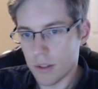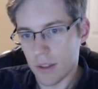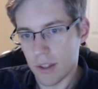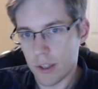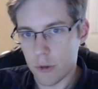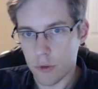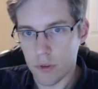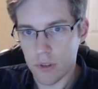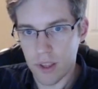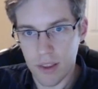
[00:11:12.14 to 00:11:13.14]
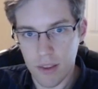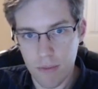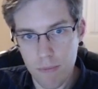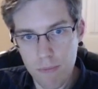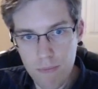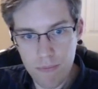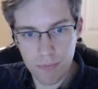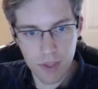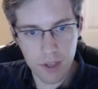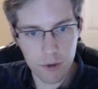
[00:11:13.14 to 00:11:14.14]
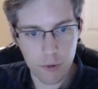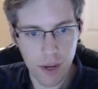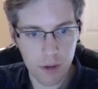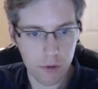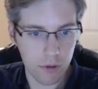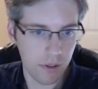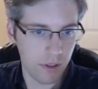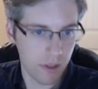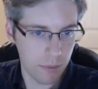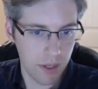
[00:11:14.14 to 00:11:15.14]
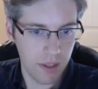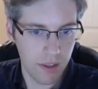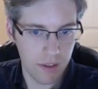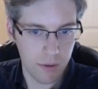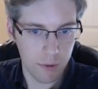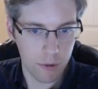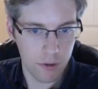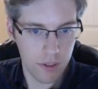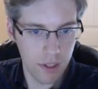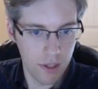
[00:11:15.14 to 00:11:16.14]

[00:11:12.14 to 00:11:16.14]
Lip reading: like usual, and the user manual will explain this, of course.